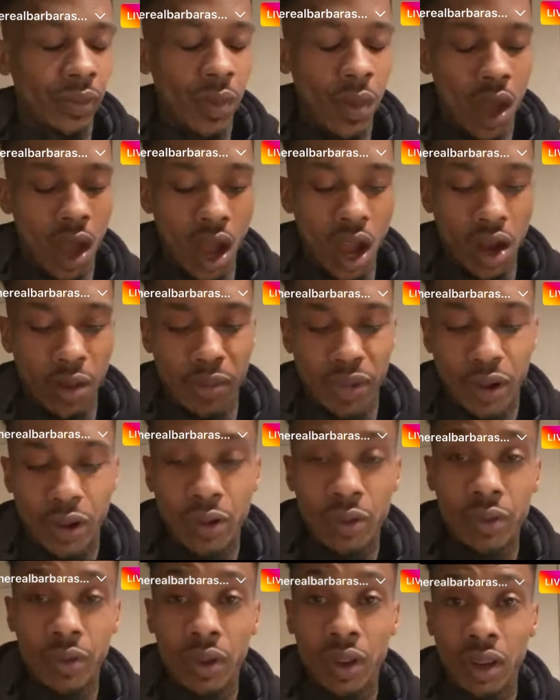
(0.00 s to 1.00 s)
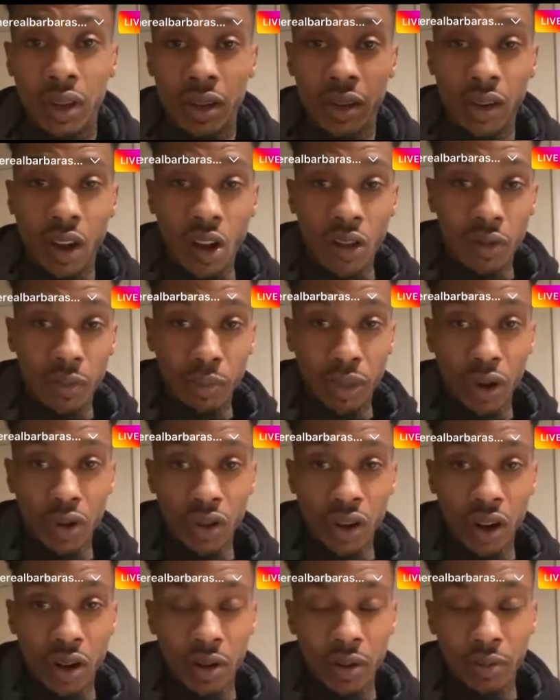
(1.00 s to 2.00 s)
All right, bro. That's uh, it.
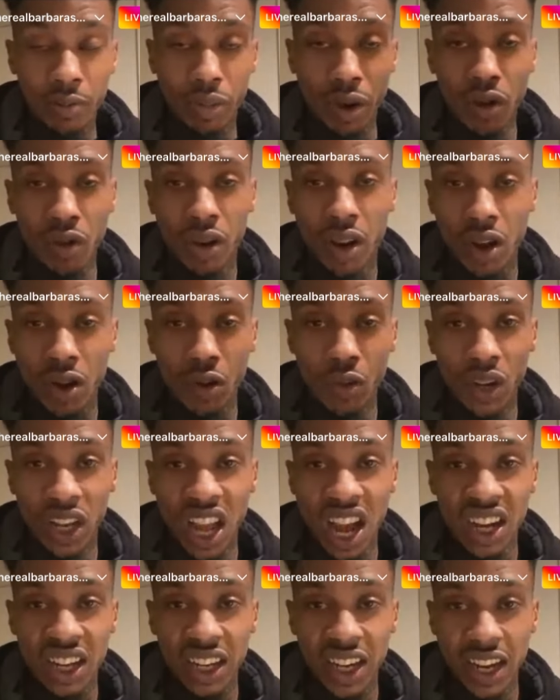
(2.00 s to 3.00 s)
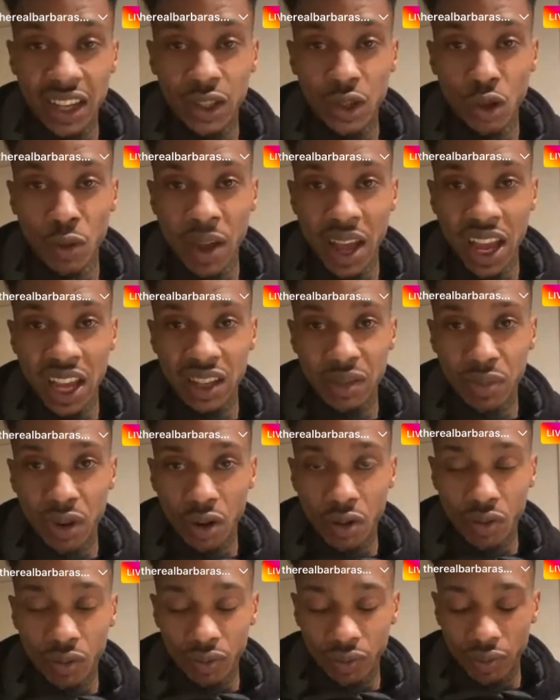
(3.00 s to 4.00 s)
Broke, broco, we locked in at two bands, bro.